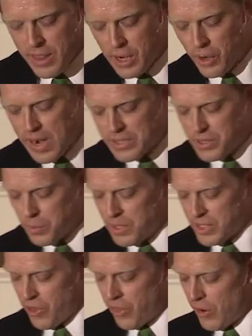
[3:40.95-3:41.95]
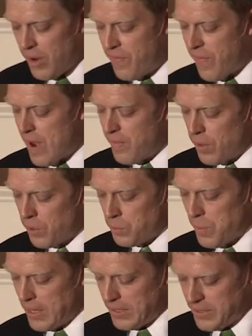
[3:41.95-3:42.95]
The aggressor was a 35 year
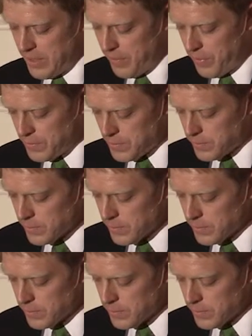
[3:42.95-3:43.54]
old relative.